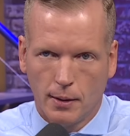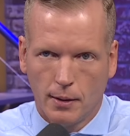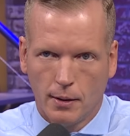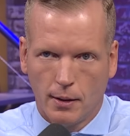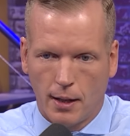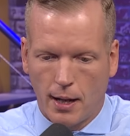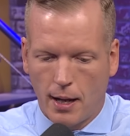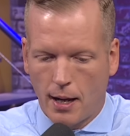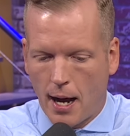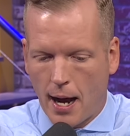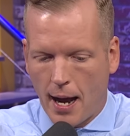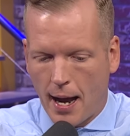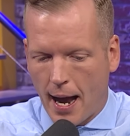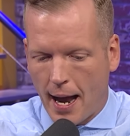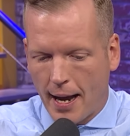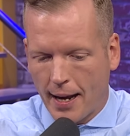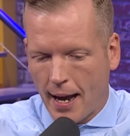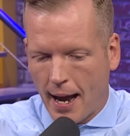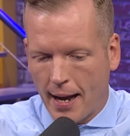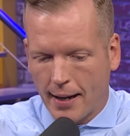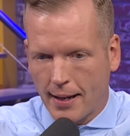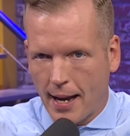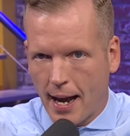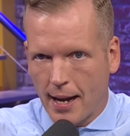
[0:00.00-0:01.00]
I,
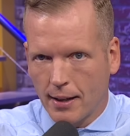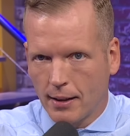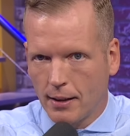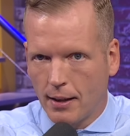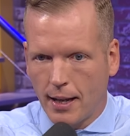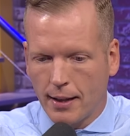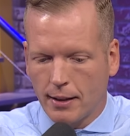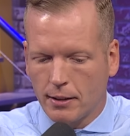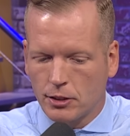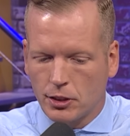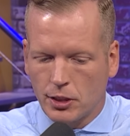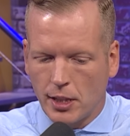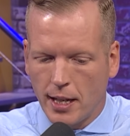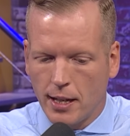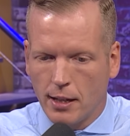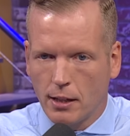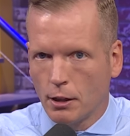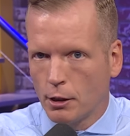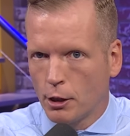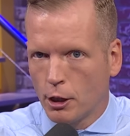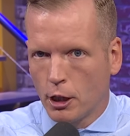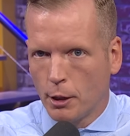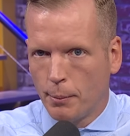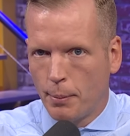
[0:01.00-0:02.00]
I, I gotta like see it
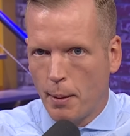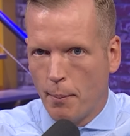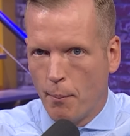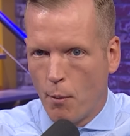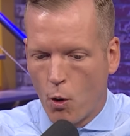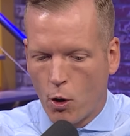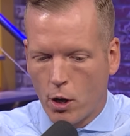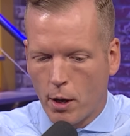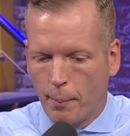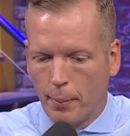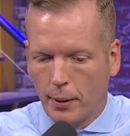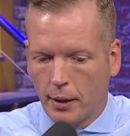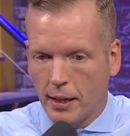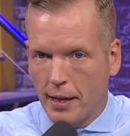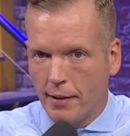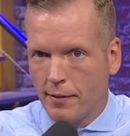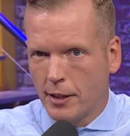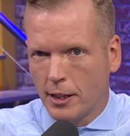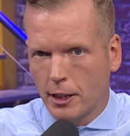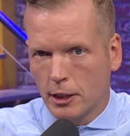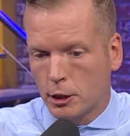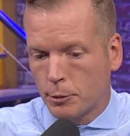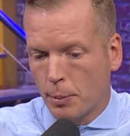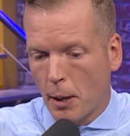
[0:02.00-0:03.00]
a little bit more to believe it,
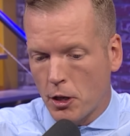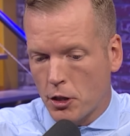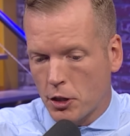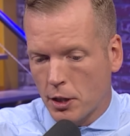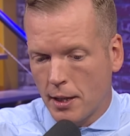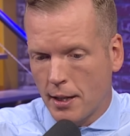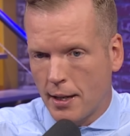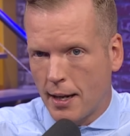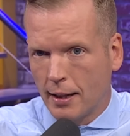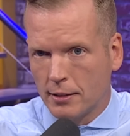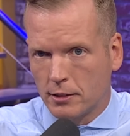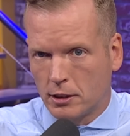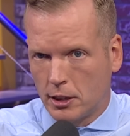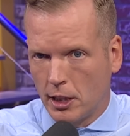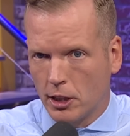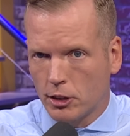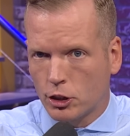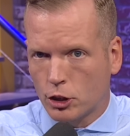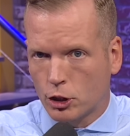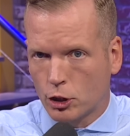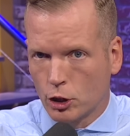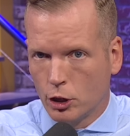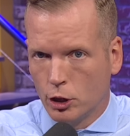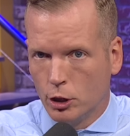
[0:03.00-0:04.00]
and especially against this
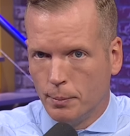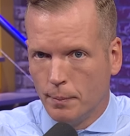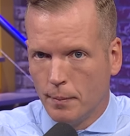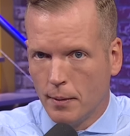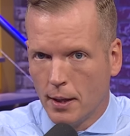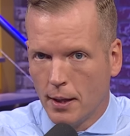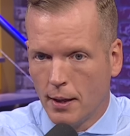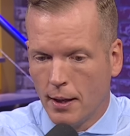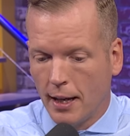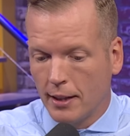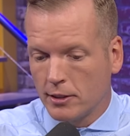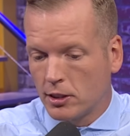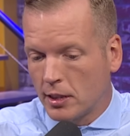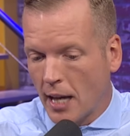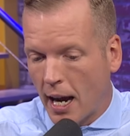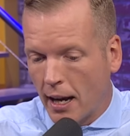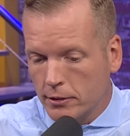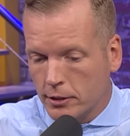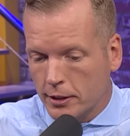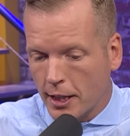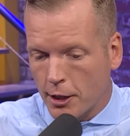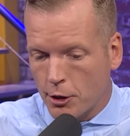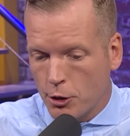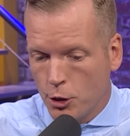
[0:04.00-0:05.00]
group. It
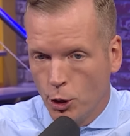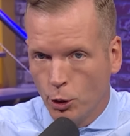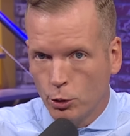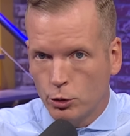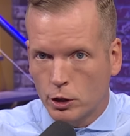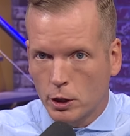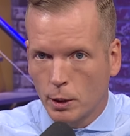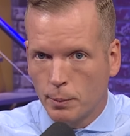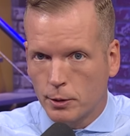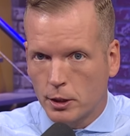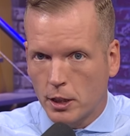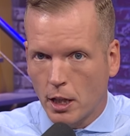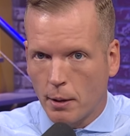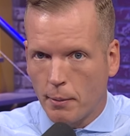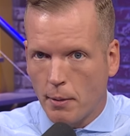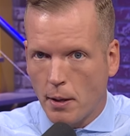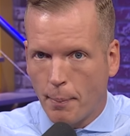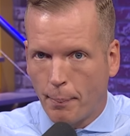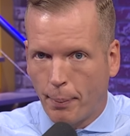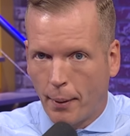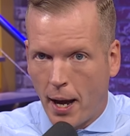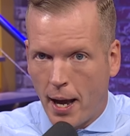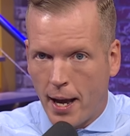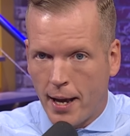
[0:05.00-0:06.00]
sounds like Newsome's gonna be
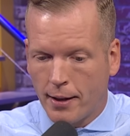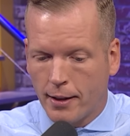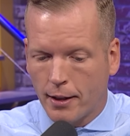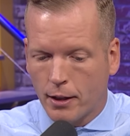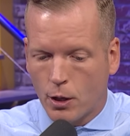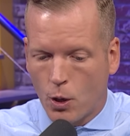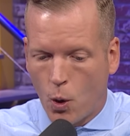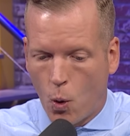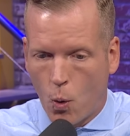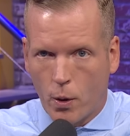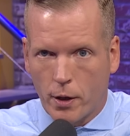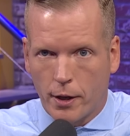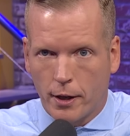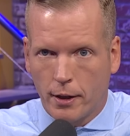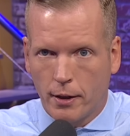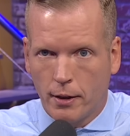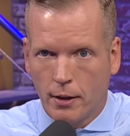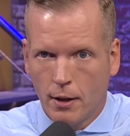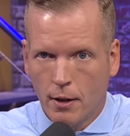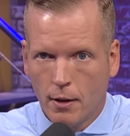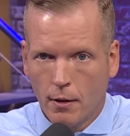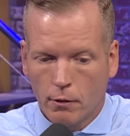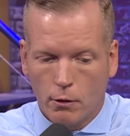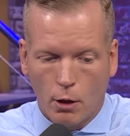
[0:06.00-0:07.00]
playing a corner.
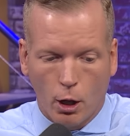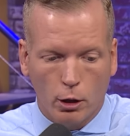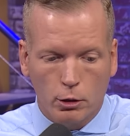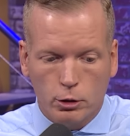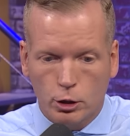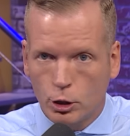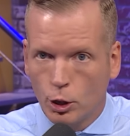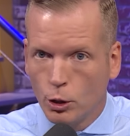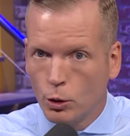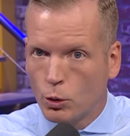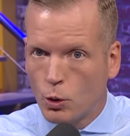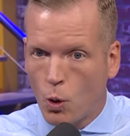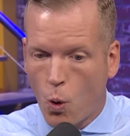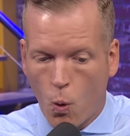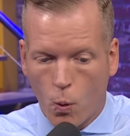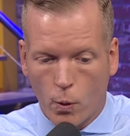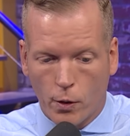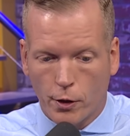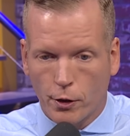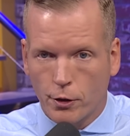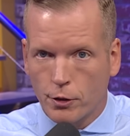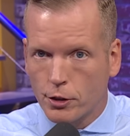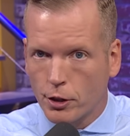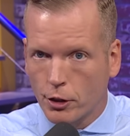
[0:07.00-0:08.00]
Those two
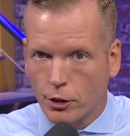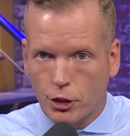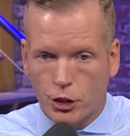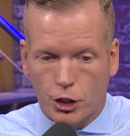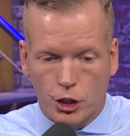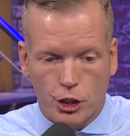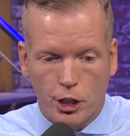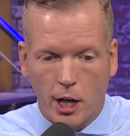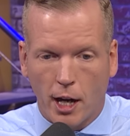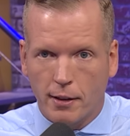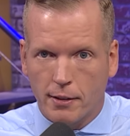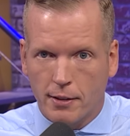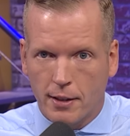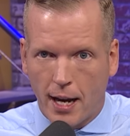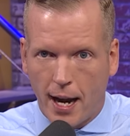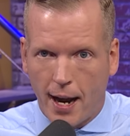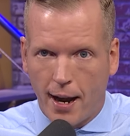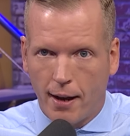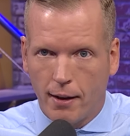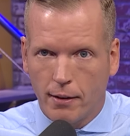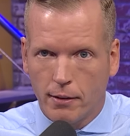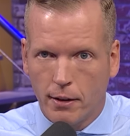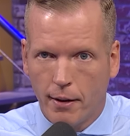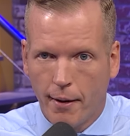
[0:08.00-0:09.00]
corners are shut
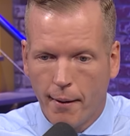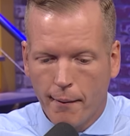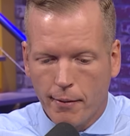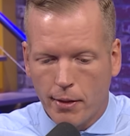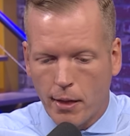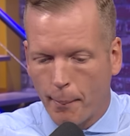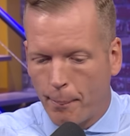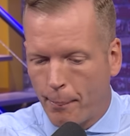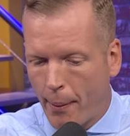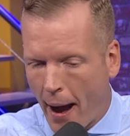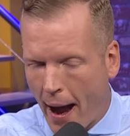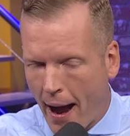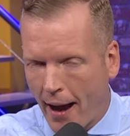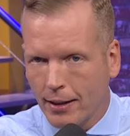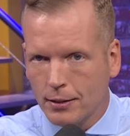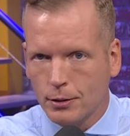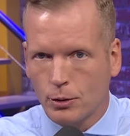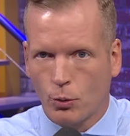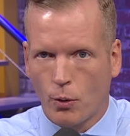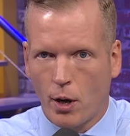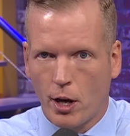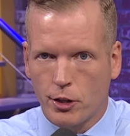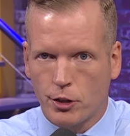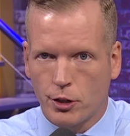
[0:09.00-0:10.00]
down. The pass
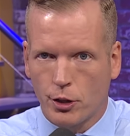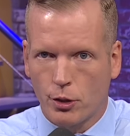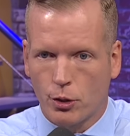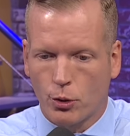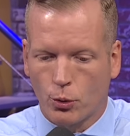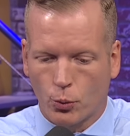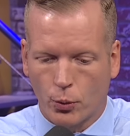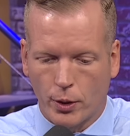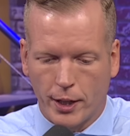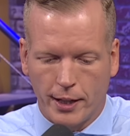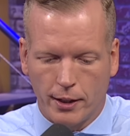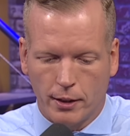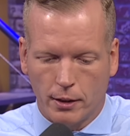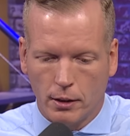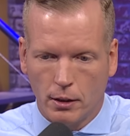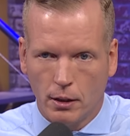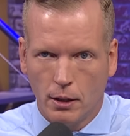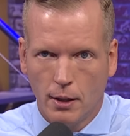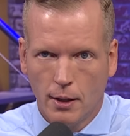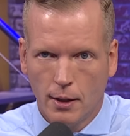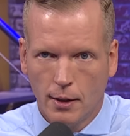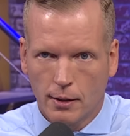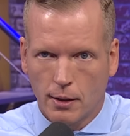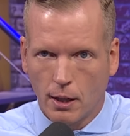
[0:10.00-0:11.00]
rush is real.
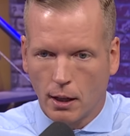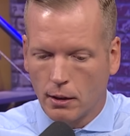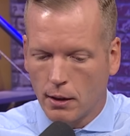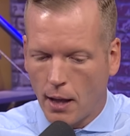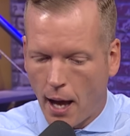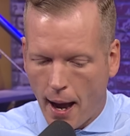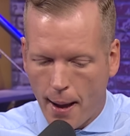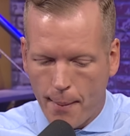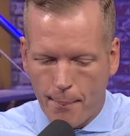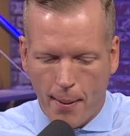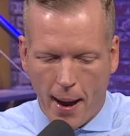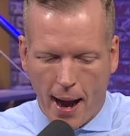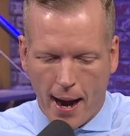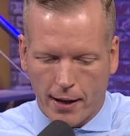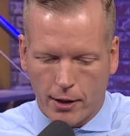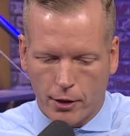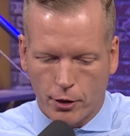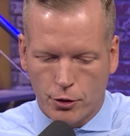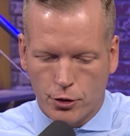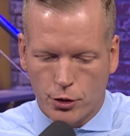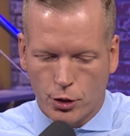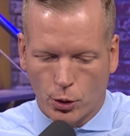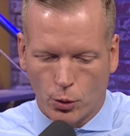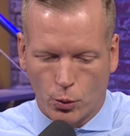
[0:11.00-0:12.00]
The
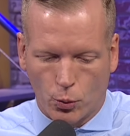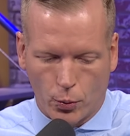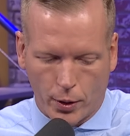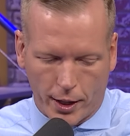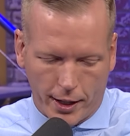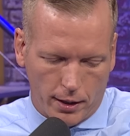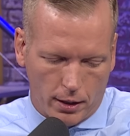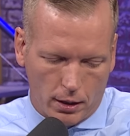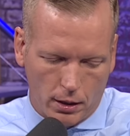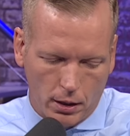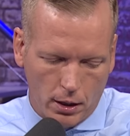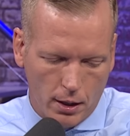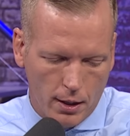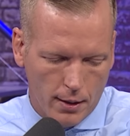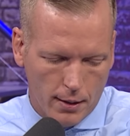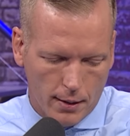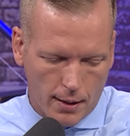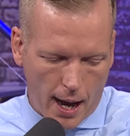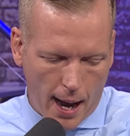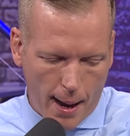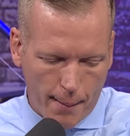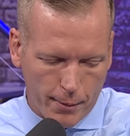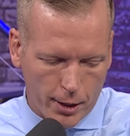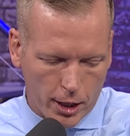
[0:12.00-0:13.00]
linebackers are real.
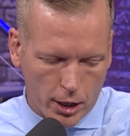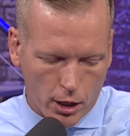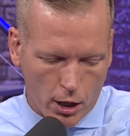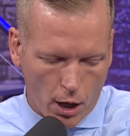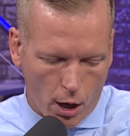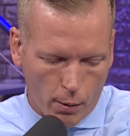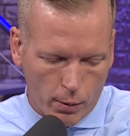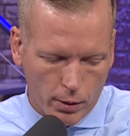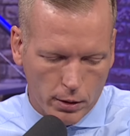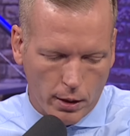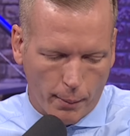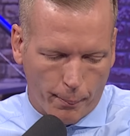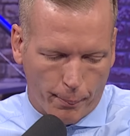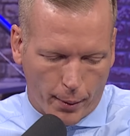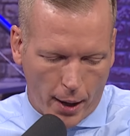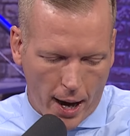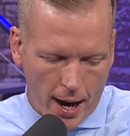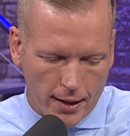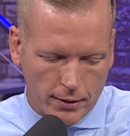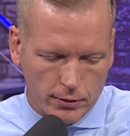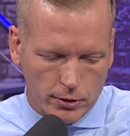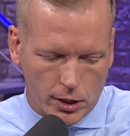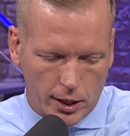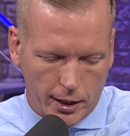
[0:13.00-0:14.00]
I'm gonna go with the
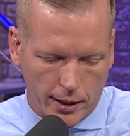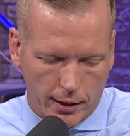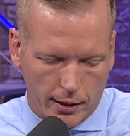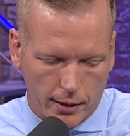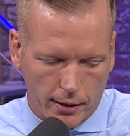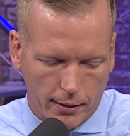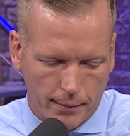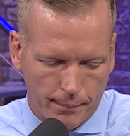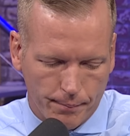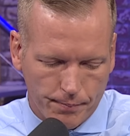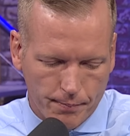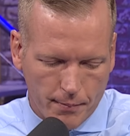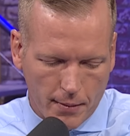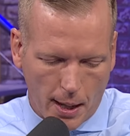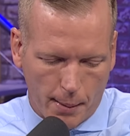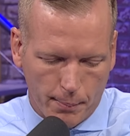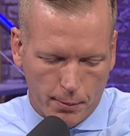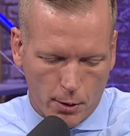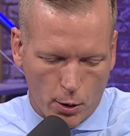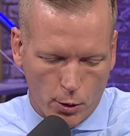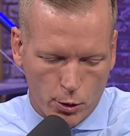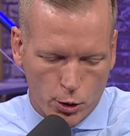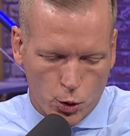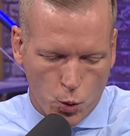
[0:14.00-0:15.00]
Browns here. I'm
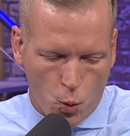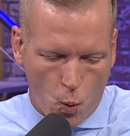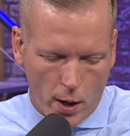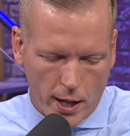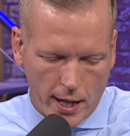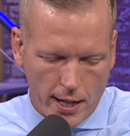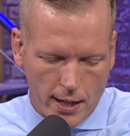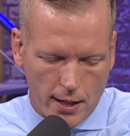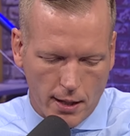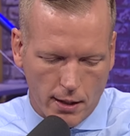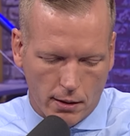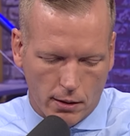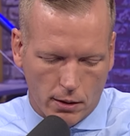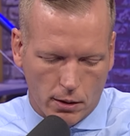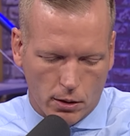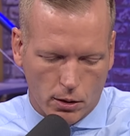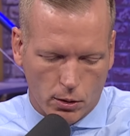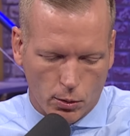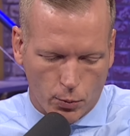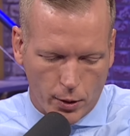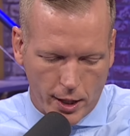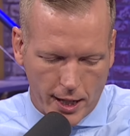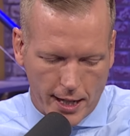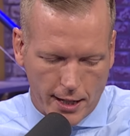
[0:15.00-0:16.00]
going
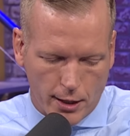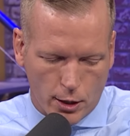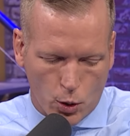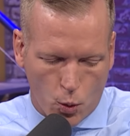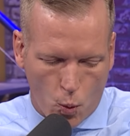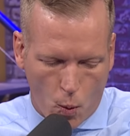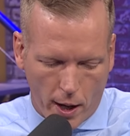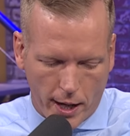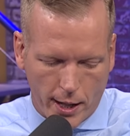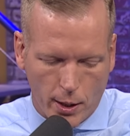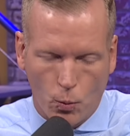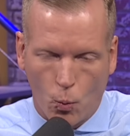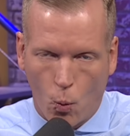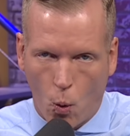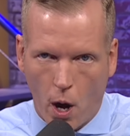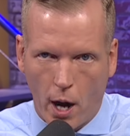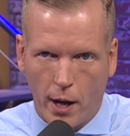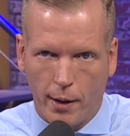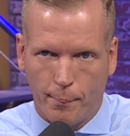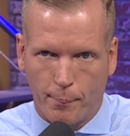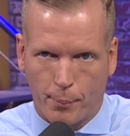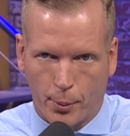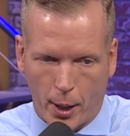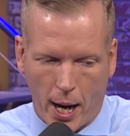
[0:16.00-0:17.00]

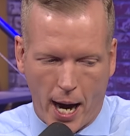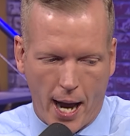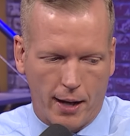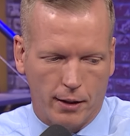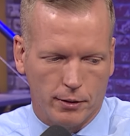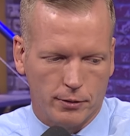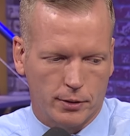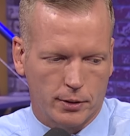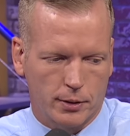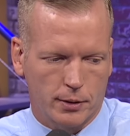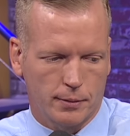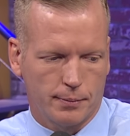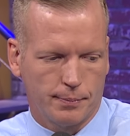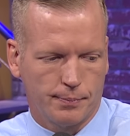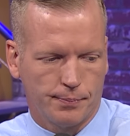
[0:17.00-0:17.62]
23-21 Browns.